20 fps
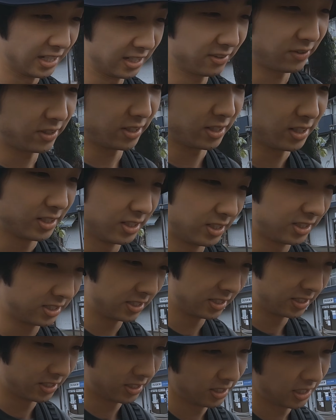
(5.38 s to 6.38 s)
have a
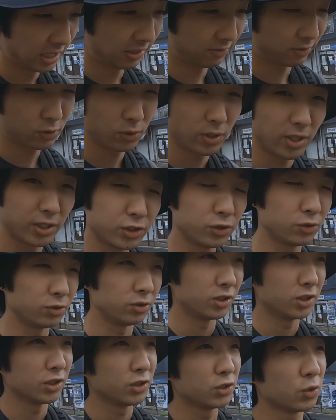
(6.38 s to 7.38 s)
2-day shoot in
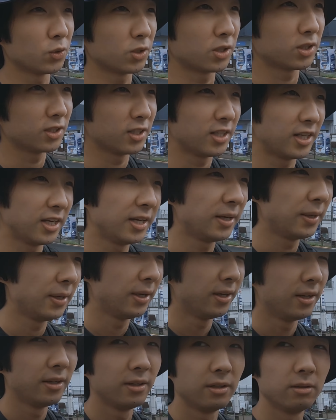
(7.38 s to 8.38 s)
Shizuoka today
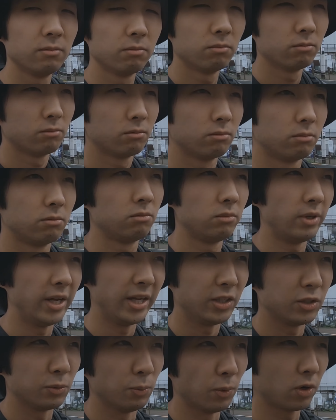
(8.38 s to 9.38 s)
and
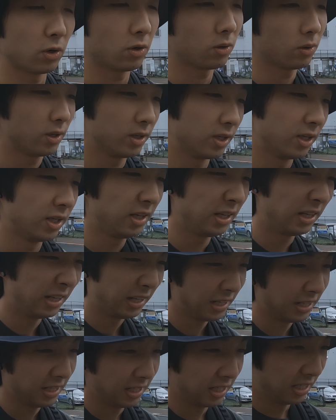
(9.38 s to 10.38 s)
tomorrow.
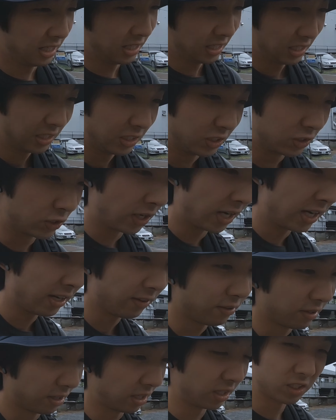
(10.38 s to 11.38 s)
So I have
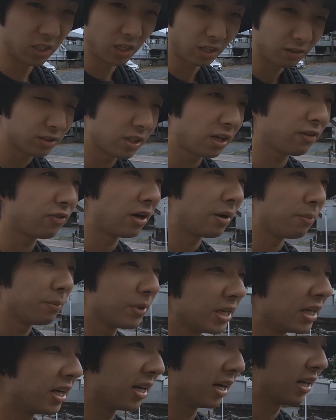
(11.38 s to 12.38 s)
a ton of stuff on
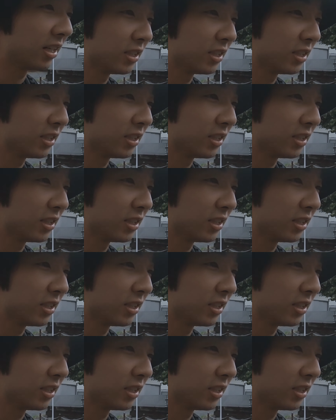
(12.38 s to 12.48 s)
me. I